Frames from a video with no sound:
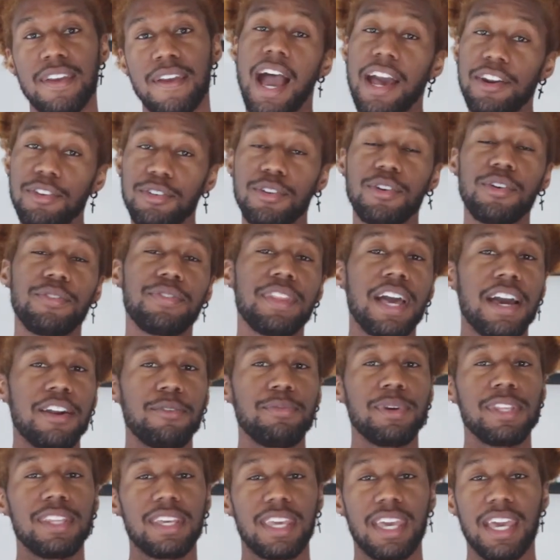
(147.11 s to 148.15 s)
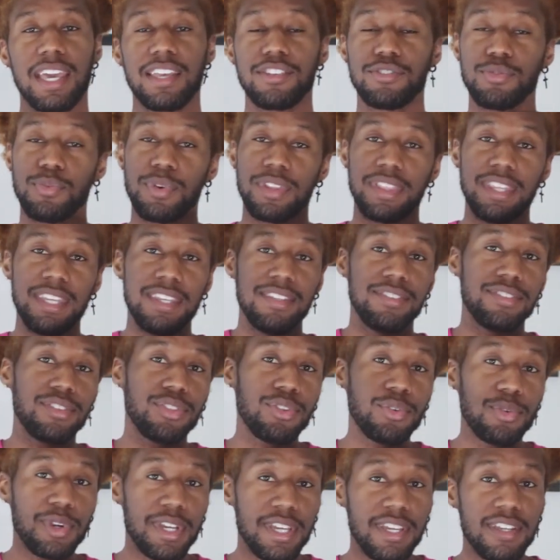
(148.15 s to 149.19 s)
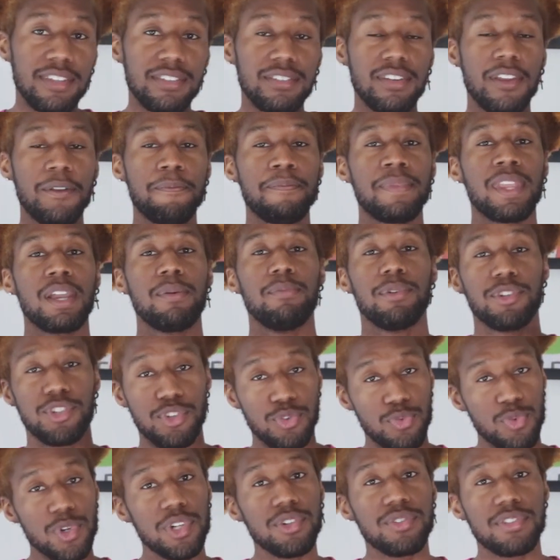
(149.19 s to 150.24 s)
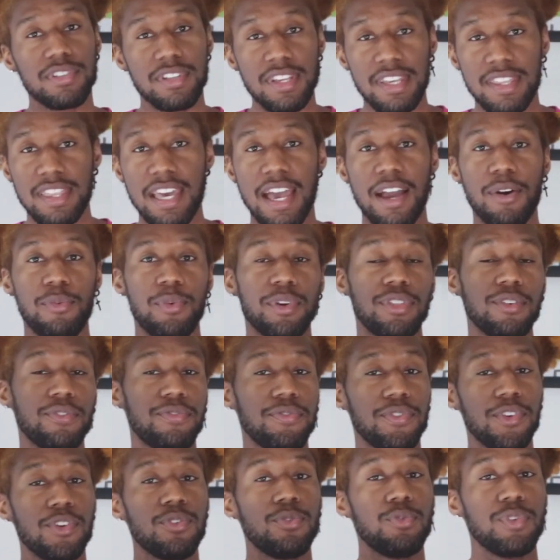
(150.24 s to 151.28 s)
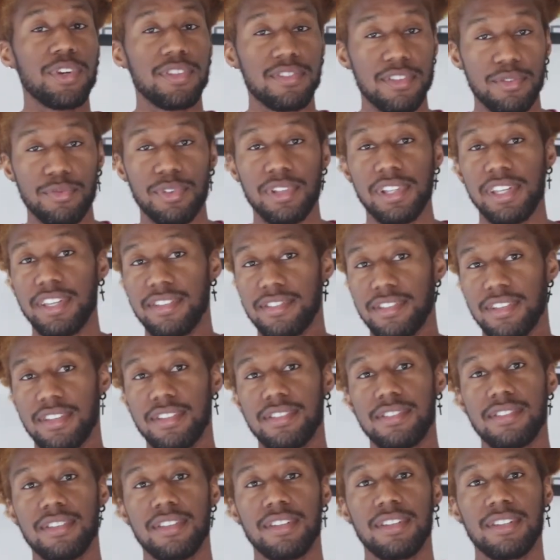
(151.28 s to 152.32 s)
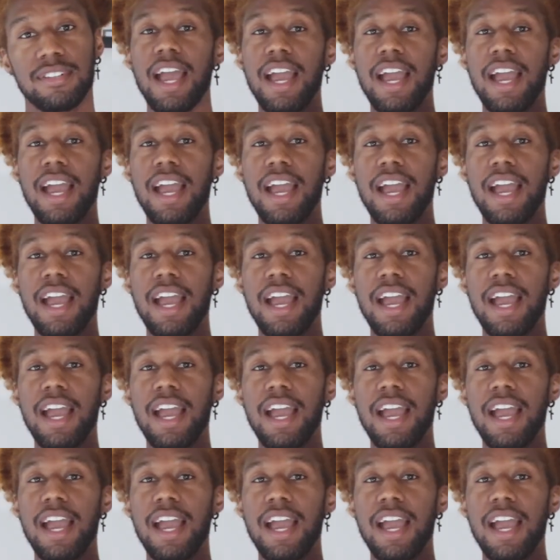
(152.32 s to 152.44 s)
I don't know if that'll be the case with these threes, but you will see that with a few recent releases.